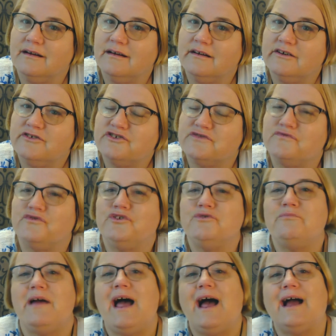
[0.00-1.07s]
She flew
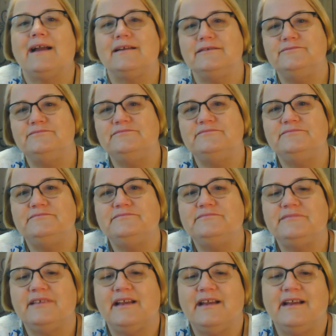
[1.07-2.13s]
back,
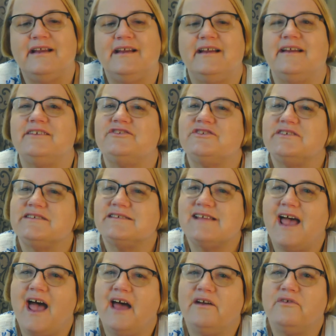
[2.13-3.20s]
and she
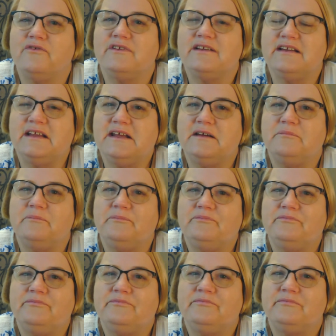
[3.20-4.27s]
sat on the limb,
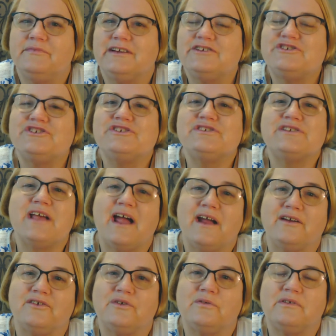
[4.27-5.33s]
and she
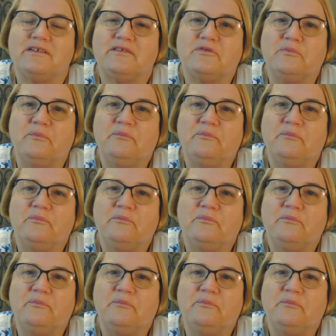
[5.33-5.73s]
sang to us.